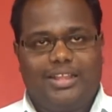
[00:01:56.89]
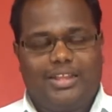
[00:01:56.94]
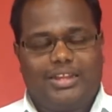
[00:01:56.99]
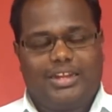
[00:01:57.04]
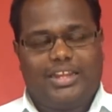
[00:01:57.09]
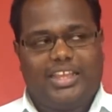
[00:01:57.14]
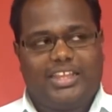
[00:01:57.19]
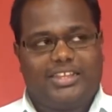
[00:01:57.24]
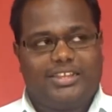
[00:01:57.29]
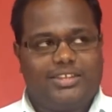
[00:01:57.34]

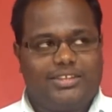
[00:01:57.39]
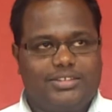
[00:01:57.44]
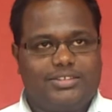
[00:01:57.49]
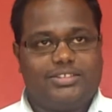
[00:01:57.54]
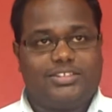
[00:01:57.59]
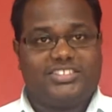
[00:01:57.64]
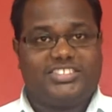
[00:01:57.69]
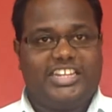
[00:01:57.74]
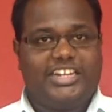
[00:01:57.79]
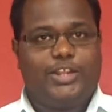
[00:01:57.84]
Like
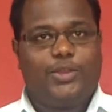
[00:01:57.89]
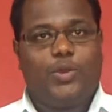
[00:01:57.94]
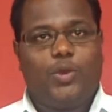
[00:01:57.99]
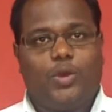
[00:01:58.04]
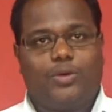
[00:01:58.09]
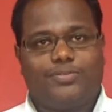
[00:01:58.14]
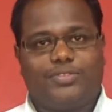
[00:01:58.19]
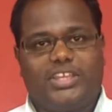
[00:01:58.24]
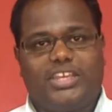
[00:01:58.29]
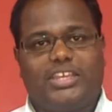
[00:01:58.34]
the CTO
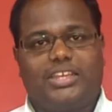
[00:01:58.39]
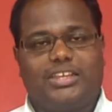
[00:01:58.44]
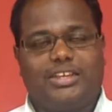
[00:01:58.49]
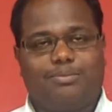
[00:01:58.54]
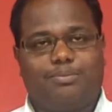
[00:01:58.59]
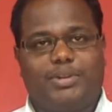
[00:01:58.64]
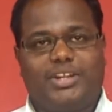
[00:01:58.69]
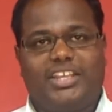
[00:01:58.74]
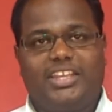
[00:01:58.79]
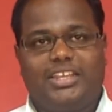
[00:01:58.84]
of the
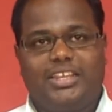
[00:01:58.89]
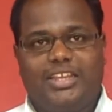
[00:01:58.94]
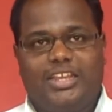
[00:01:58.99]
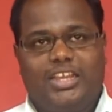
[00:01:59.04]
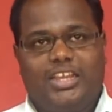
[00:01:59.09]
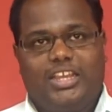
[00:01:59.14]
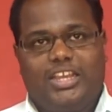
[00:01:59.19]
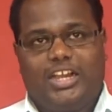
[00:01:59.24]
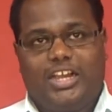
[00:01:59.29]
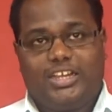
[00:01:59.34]
company,
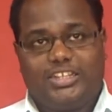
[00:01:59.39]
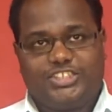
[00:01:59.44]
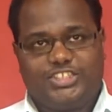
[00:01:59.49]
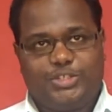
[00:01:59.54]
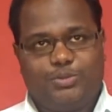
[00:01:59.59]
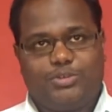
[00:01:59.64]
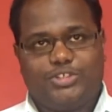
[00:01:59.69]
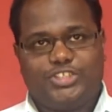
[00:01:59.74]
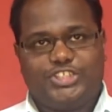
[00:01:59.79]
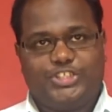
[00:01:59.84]

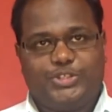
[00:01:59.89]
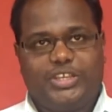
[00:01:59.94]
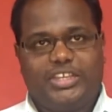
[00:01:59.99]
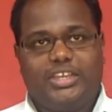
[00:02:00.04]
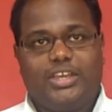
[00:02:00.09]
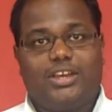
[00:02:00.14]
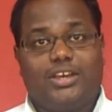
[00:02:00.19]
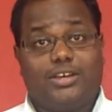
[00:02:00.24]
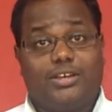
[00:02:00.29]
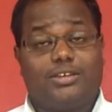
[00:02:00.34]
she was doing
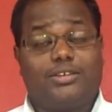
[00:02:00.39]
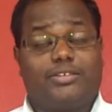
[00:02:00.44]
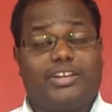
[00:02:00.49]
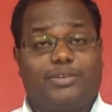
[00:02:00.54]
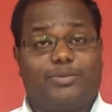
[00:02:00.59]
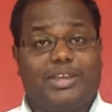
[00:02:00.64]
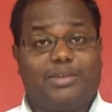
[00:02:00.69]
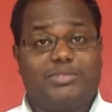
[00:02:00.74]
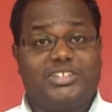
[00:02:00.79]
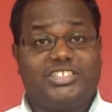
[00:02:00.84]
a
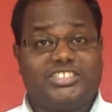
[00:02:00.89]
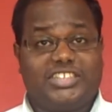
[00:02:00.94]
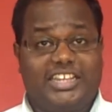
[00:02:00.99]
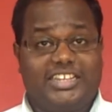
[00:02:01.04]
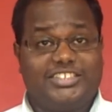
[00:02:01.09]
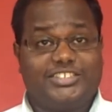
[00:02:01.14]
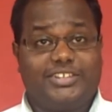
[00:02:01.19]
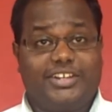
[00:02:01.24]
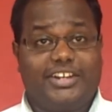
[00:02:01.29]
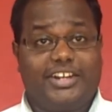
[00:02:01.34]
requirements
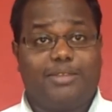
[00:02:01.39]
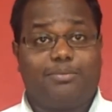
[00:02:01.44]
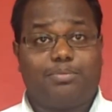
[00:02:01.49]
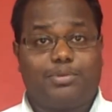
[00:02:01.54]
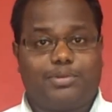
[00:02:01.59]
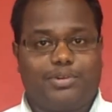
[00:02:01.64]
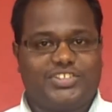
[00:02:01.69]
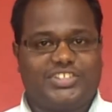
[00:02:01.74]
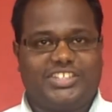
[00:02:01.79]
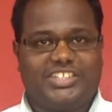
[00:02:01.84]
engineering
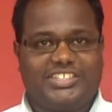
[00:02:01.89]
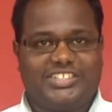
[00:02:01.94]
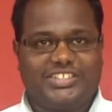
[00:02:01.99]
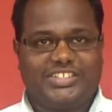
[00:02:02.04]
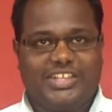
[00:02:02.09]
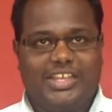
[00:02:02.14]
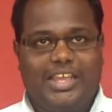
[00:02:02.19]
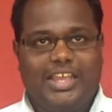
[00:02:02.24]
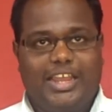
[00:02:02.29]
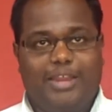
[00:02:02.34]

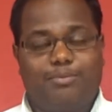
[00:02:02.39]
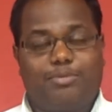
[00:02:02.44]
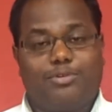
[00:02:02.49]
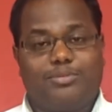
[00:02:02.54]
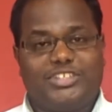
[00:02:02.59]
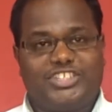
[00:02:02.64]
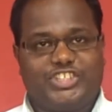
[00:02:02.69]
process improvements